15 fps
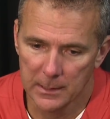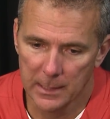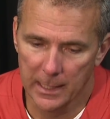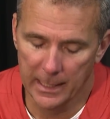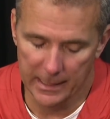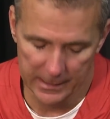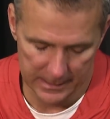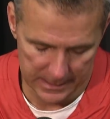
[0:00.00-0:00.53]

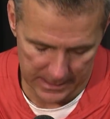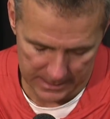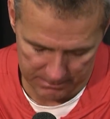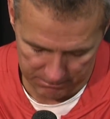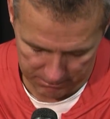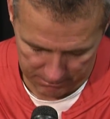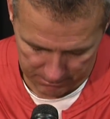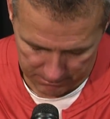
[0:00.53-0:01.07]
And um,
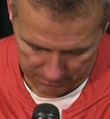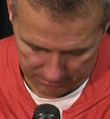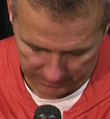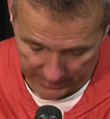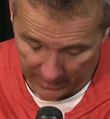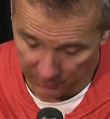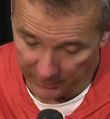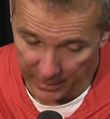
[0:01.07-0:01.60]

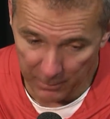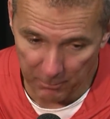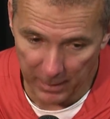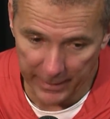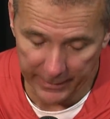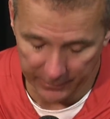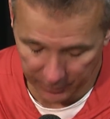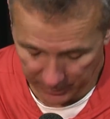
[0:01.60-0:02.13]
yeah, without
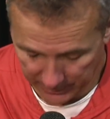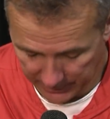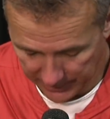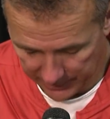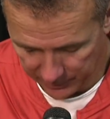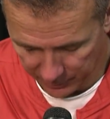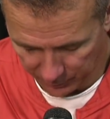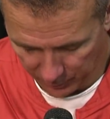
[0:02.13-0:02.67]
Mike,
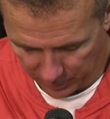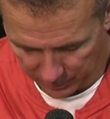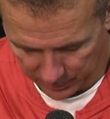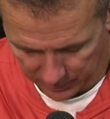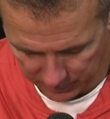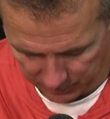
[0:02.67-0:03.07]
J.K. just rode the.